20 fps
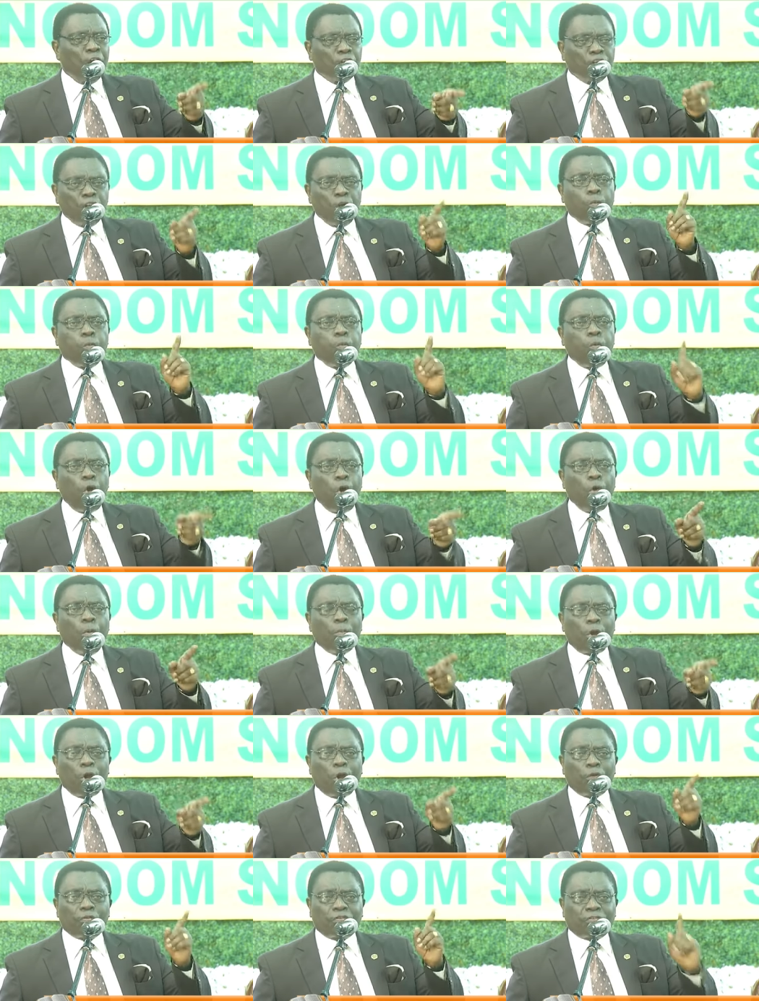the womb
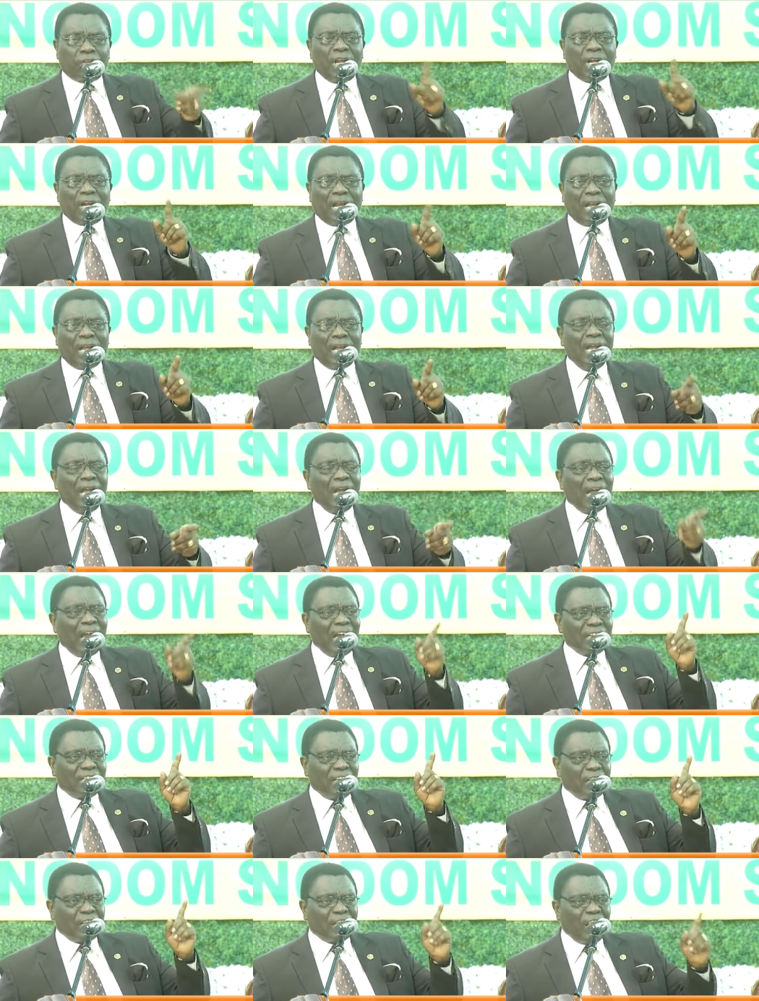of Sarah and she